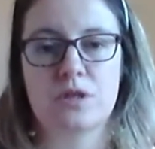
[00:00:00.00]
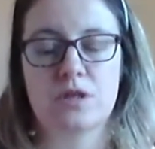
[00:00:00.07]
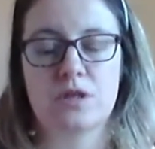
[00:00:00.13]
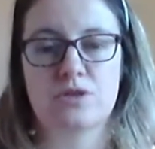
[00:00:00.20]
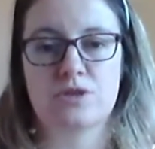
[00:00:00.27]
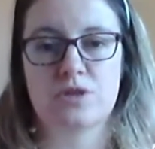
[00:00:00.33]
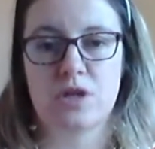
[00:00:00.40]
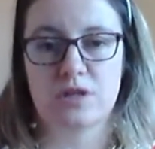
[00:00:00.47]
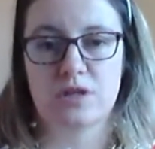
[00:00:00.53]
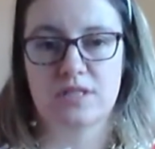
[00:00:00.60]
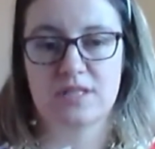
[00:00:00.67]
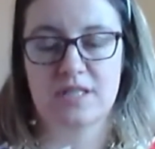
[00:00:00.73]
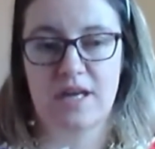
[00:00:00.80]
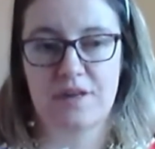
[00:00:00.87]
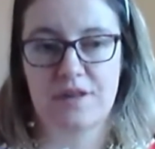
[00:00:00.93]
I'd just like to
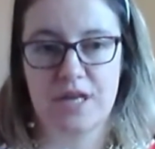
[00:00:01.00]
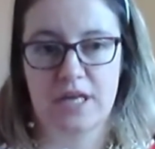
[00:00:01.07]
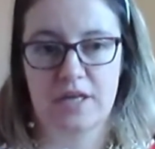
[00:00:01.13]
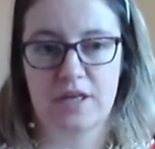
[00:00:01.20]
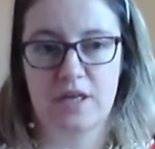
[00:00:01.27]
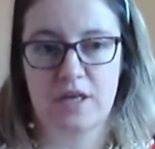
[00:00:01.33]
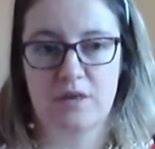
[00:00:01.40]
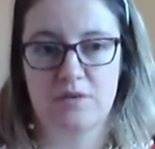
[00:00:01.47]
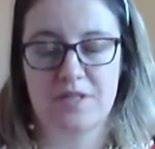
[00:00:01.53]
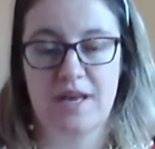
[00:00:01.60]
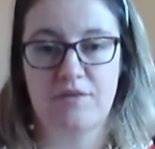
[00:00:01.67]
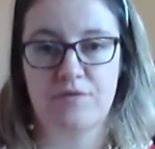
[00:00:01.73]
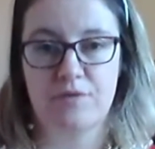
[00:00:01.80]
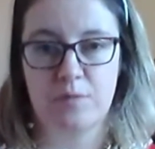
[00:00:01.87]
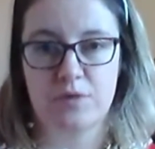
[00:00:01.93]
say thank you to
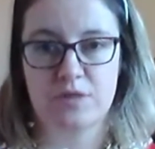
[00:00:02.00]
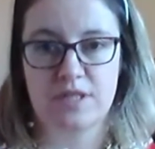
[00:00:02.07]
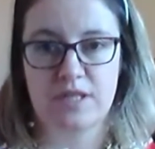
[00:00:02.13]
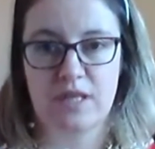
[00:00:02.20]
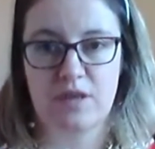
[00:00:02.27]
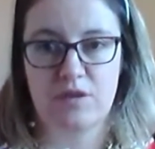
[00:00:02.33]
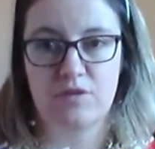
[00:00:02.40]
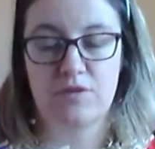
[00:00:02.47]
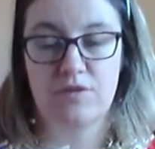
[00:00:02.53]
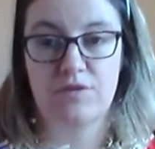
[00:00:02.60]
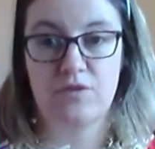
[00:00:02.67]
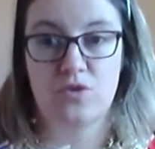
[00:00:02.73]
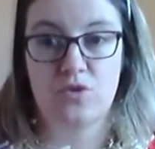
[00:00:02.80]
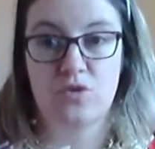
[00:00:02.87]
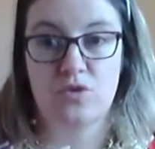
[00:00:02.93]
everybody
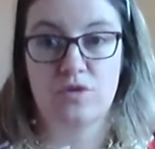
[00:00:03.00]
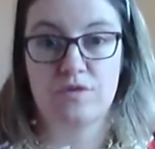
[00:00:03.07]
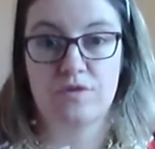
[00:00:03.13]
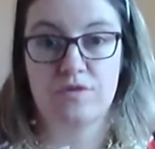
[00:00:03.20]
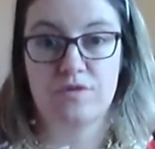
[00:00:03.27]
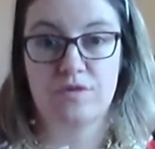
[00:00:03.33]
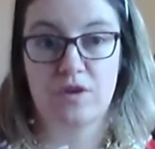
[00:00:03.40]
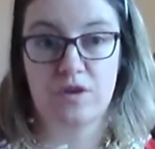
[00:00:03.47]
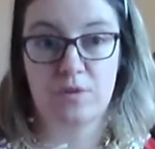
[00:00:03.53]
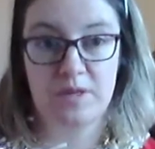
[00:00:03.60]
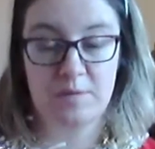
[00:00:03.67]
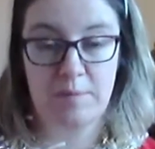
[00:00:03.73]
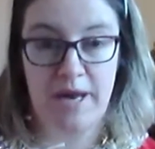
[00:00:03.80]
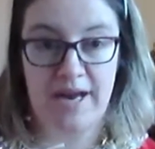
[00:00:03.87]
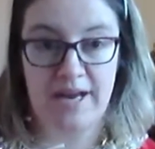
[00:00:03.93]
for following
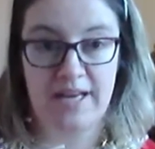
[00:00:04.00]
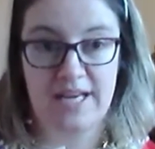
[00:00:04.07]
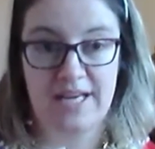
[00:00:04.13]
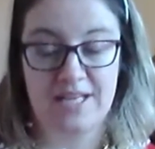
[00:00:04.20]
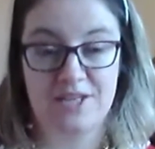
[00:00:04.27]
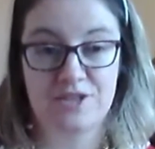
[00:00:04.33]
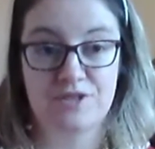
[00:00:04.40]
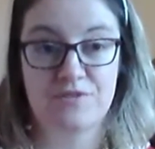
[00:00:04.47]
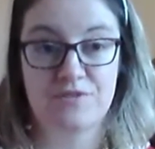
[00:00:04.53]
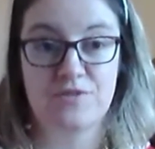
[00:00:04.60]
the page,